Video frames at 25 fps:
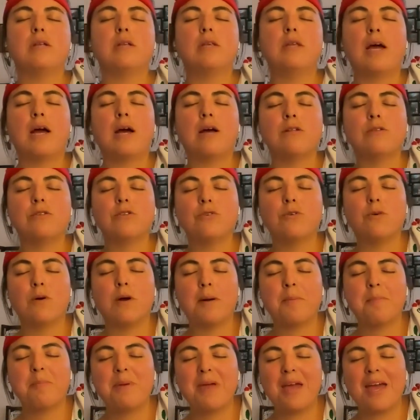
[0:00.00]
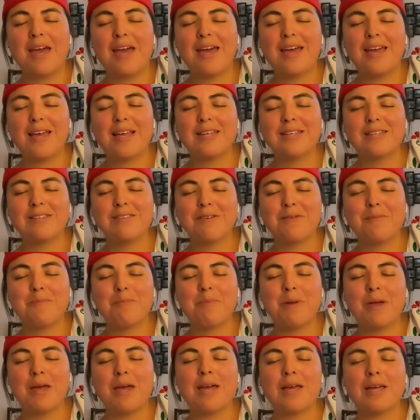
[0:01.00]
down to our pies, our
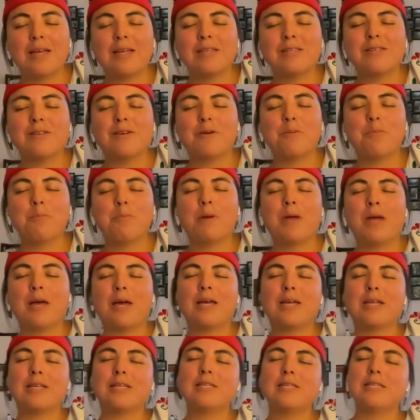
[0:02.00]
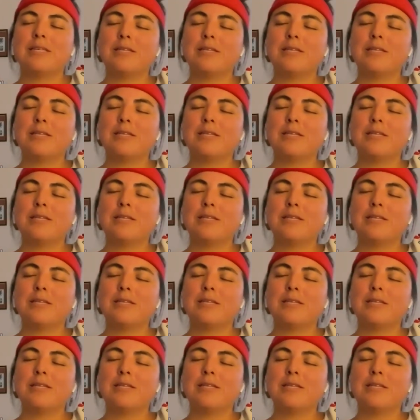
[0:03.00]
pies, our pies.